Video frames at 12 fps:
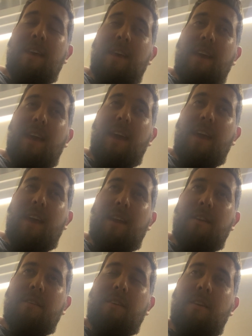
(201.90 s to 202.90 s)

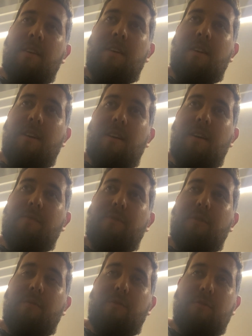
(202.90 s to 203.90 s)
And
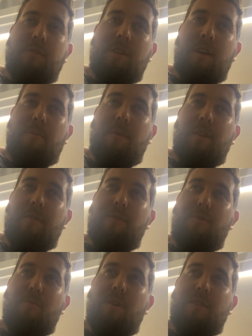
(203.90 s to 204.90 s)
for the first time in a
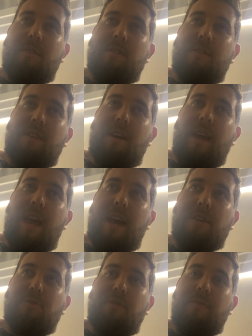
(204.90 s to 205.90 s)
few months, I
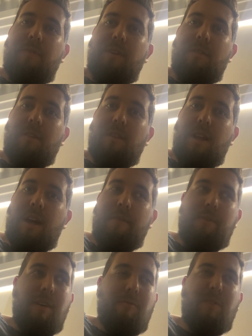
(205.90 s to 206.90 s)
actually feel alive.
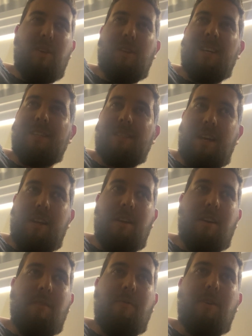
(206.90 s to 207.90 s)
I feel excited.
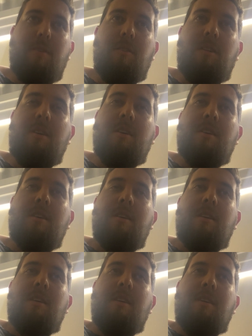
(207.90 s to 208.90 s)
I feel
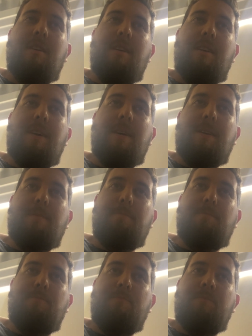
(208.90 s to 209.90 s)
um,
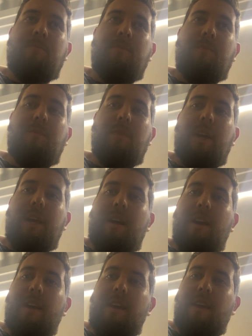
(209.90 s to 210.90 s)
like
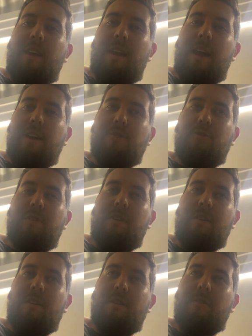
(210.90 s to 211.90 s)
I can actually
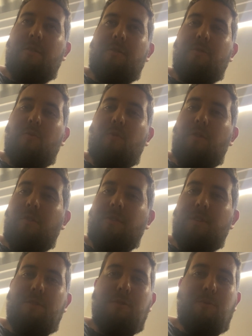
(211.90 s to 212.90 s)
conquer the world
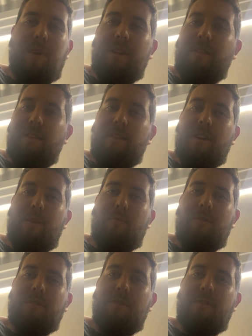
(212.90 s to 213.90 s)
and do anything that I
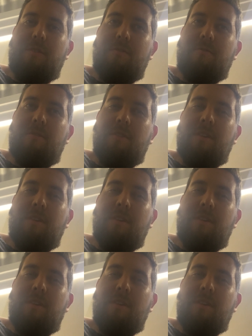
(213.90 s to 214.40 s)
want to do.